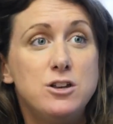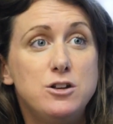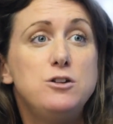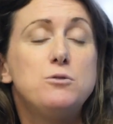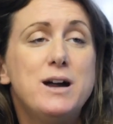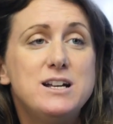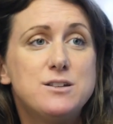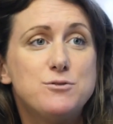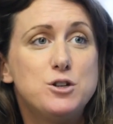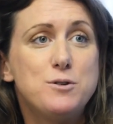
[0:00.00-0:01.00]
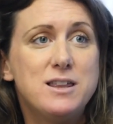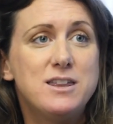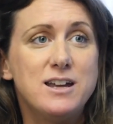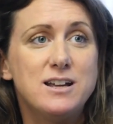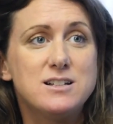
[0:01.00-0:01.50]
new ways of doing
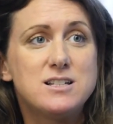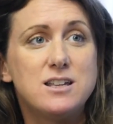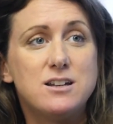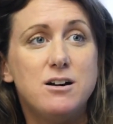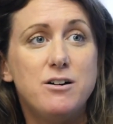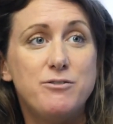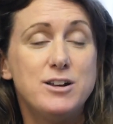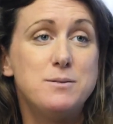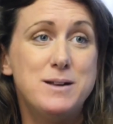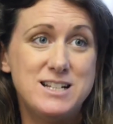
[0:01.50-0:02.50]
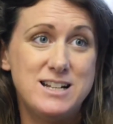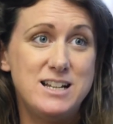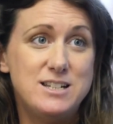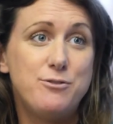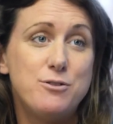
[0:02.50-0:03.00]
things that are
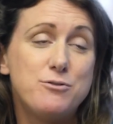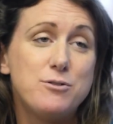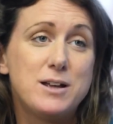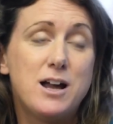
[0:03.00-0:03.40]
fundamentally different from the